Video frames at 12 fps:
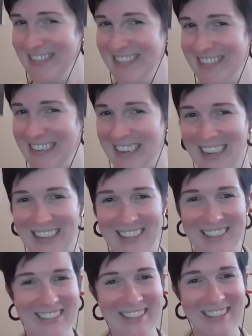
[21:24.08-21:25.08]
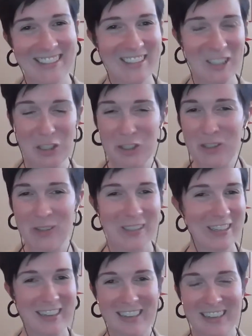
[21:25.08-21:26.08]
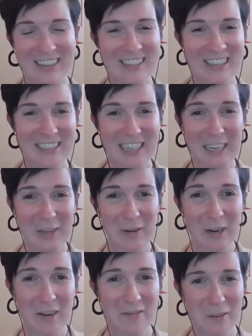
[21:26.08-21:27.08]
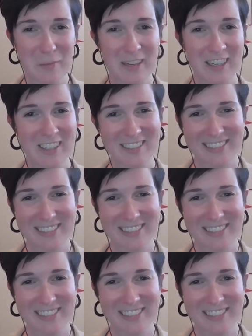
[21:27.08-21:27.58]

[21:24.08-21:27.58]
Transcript: and just continuing on from there.